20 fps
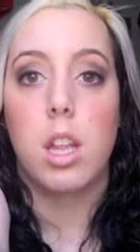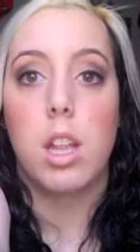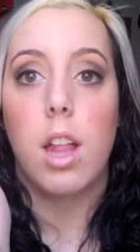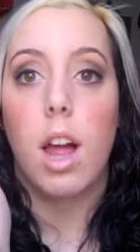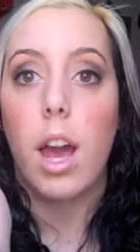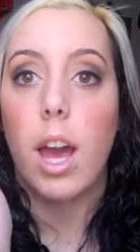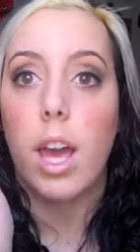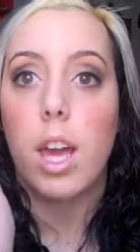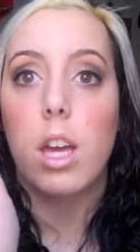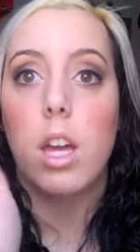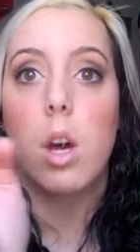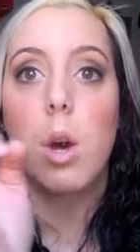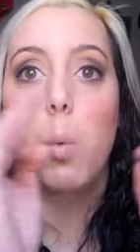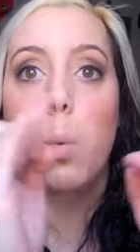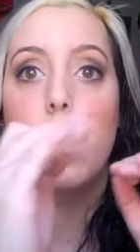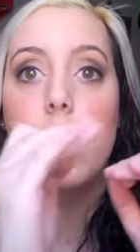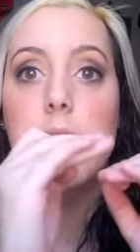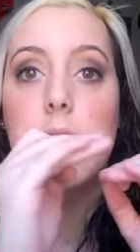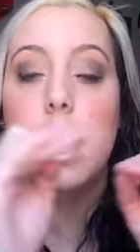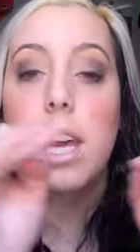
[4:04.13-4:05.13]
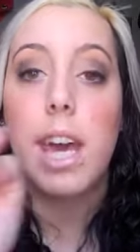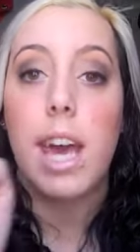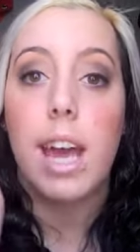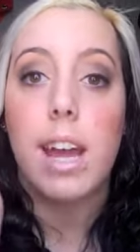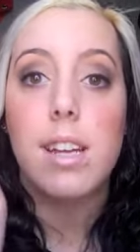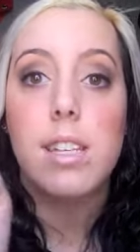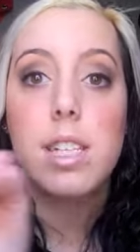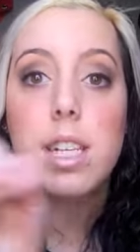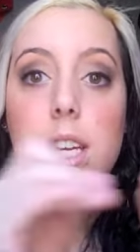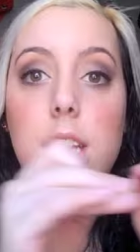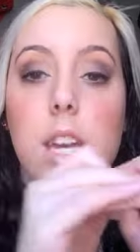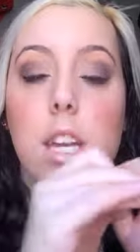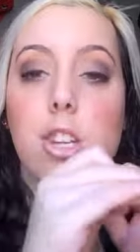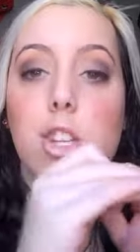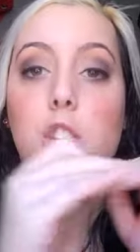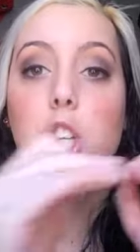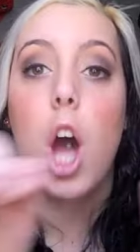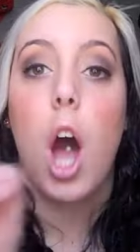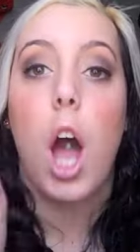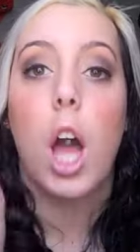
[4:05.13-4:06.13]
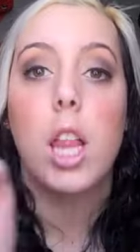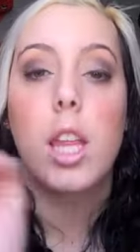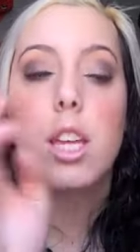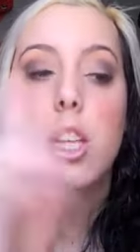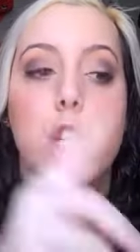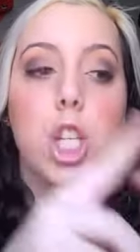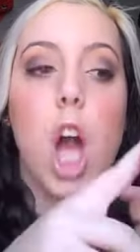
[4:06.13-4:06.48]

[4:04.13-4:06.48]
Like with candy and chocolate,